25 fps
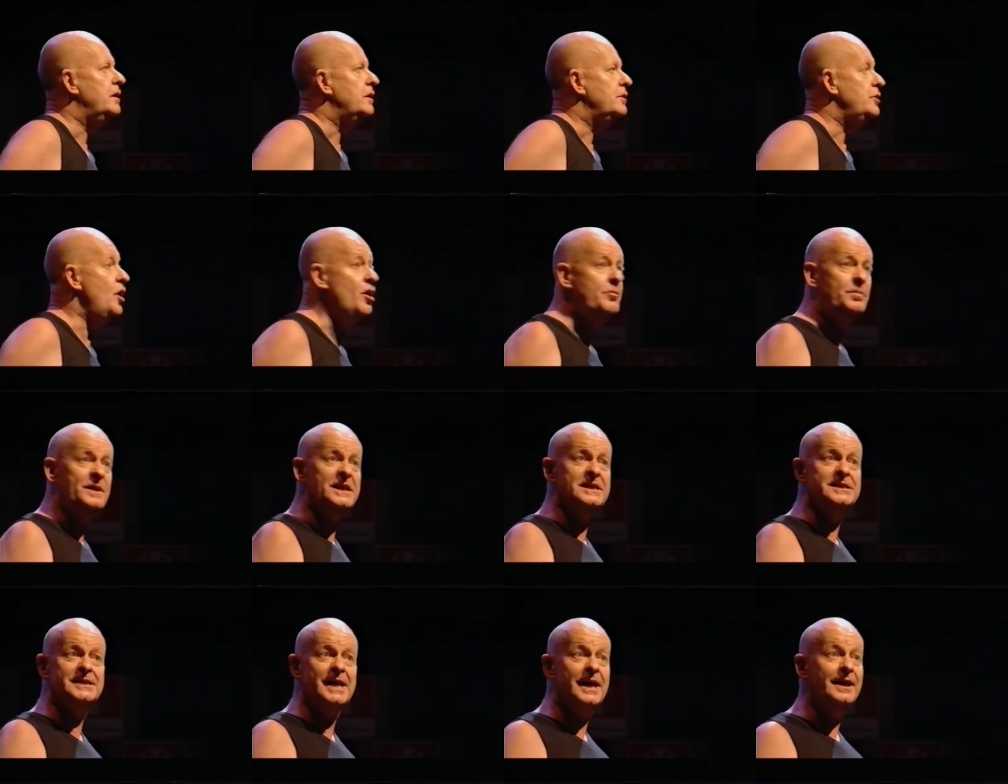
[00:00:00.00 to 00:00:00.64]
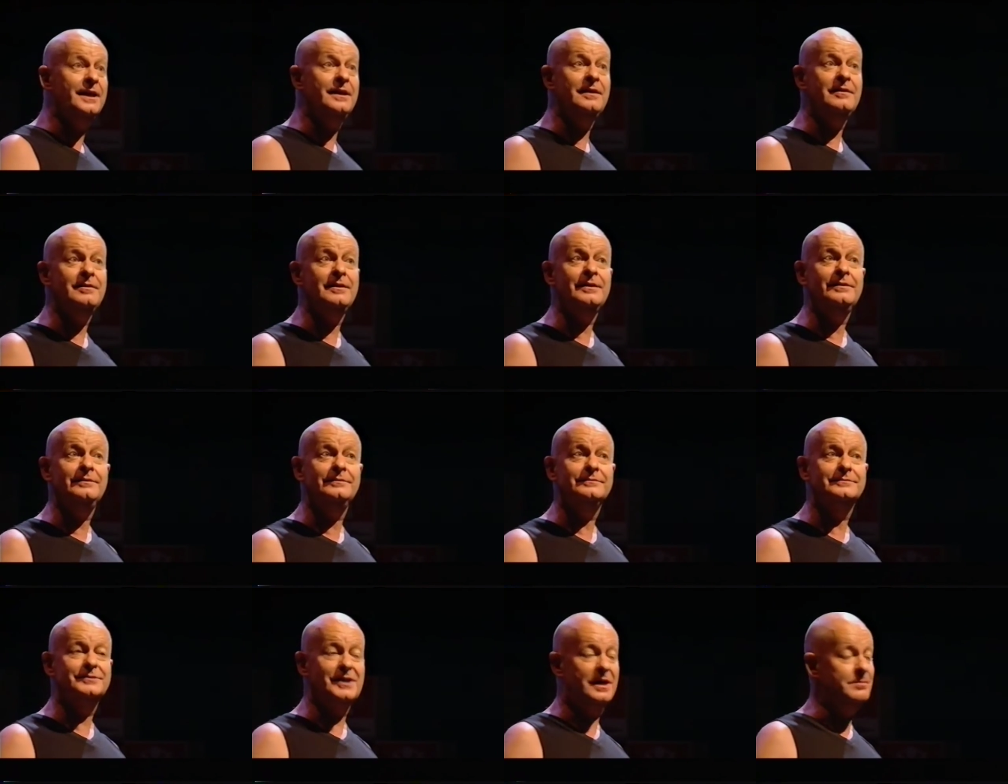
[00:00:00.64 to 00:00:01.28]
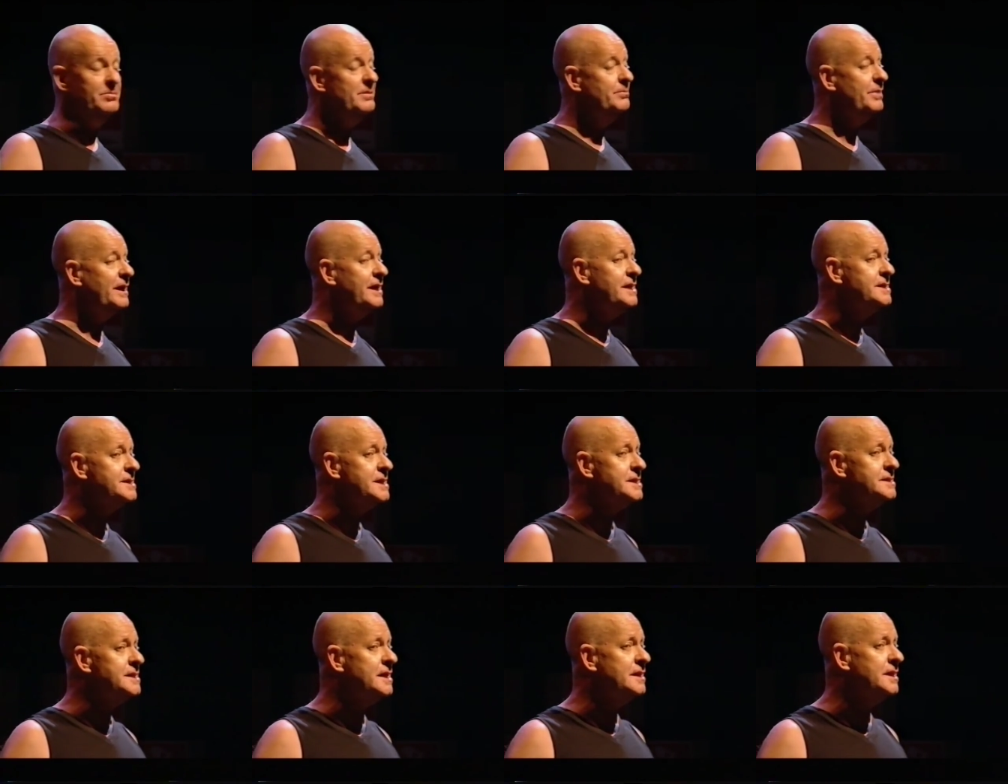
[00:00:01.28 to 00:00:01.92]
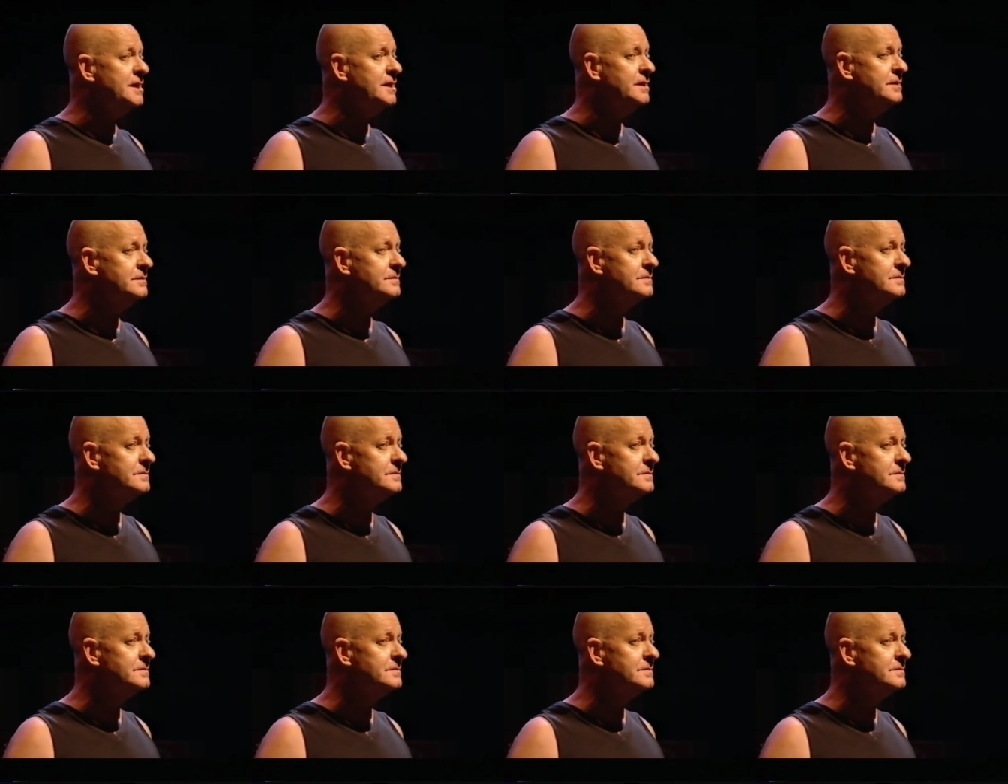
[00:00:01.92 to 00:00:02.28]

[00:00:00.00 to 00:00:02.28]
Nobody's saying anything. Thabo Mbeki says nothing.